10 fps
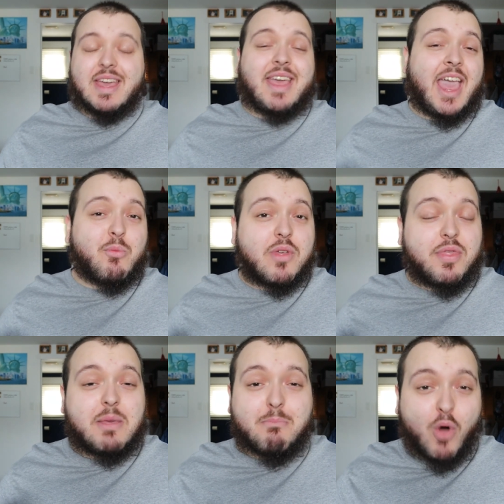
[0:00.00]
it came
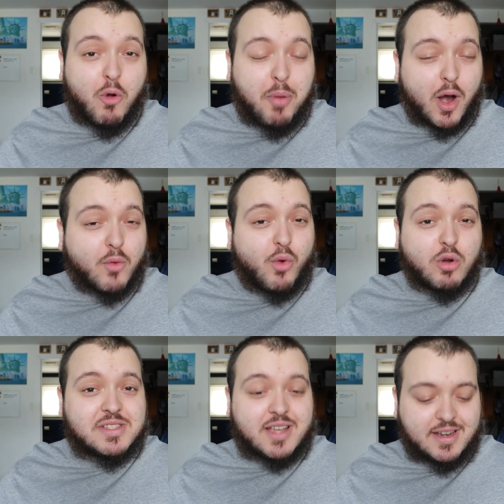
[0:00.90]
with the Mopar
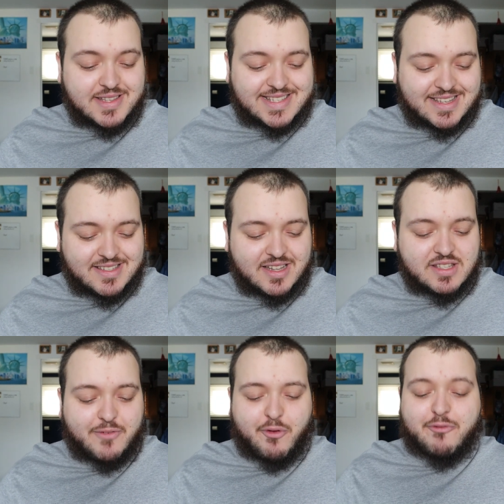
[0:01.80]
roadside
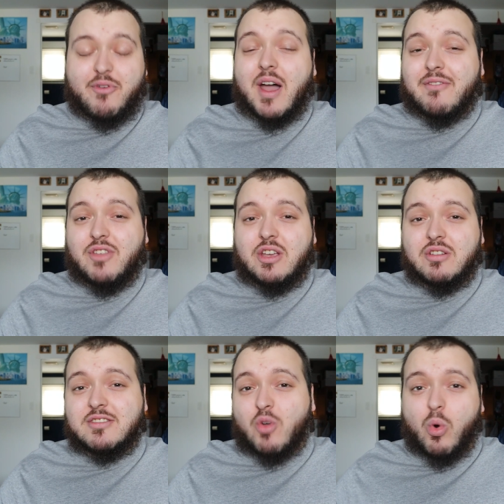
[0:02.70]
assistance for five
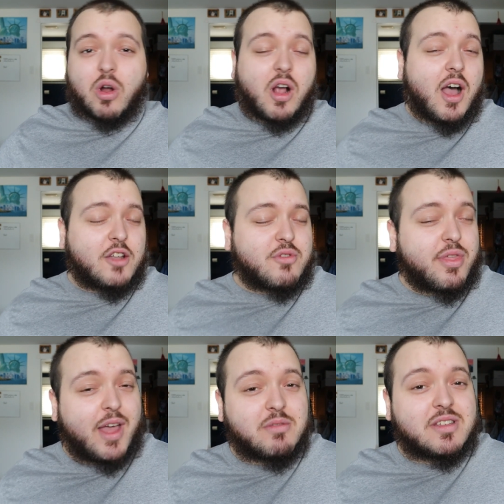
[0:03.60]
years or
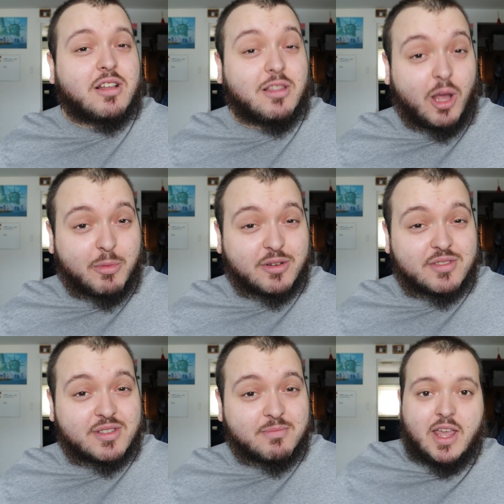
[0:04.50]
100,000
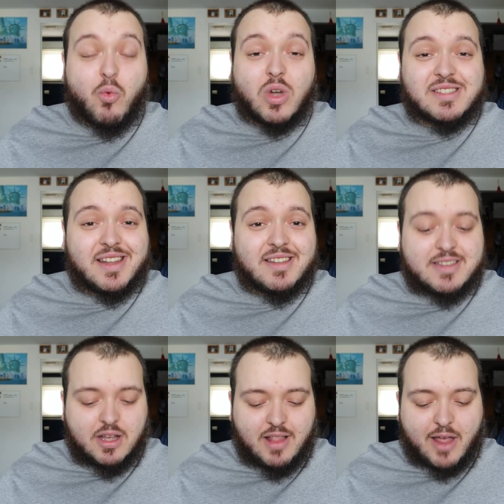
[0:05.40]
kilometers. It wasn't
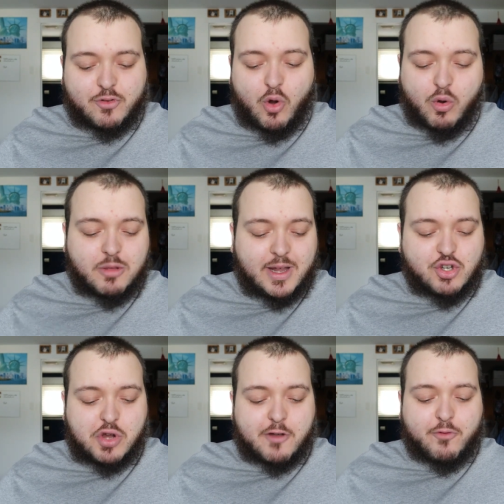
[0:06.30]
until after owning my
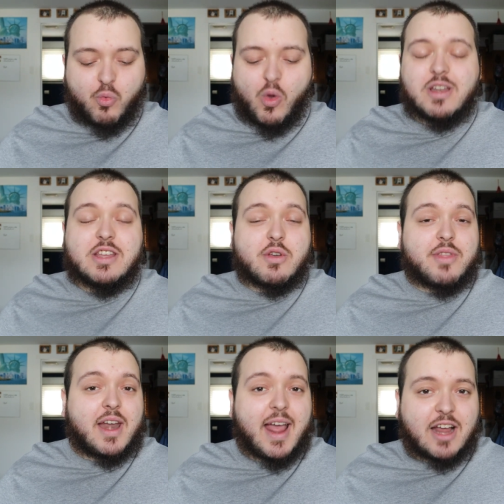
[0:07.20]
truck for one year
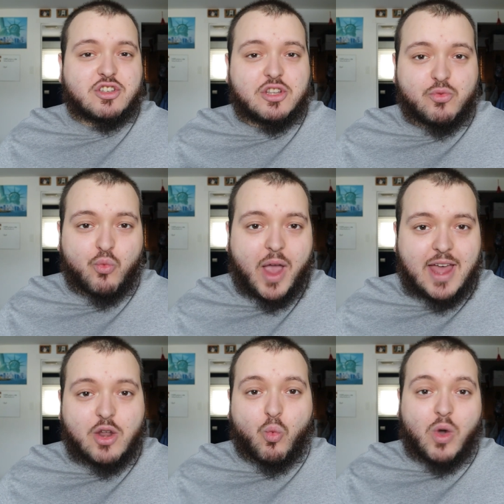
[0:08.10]
that I actually
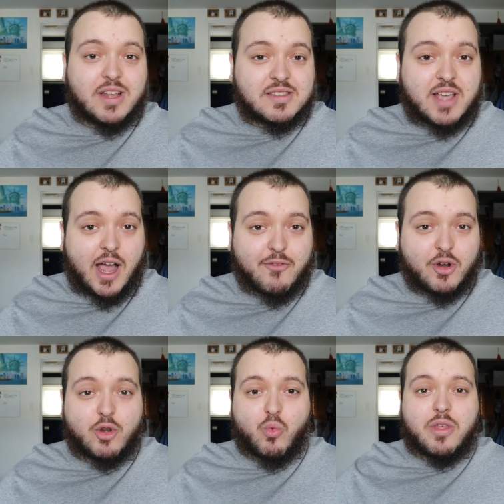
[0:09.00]
read what is
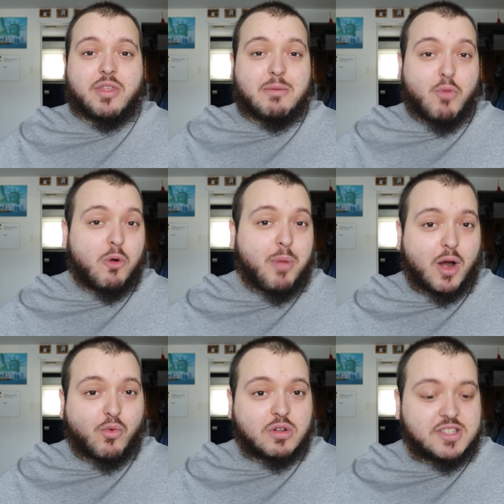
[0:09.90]
covered with the
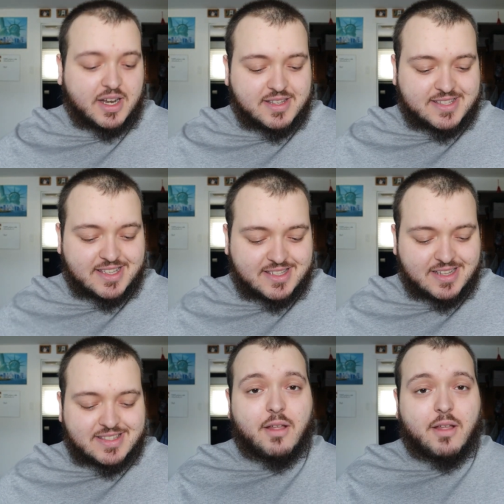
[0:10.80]
Mopar roadside assistance.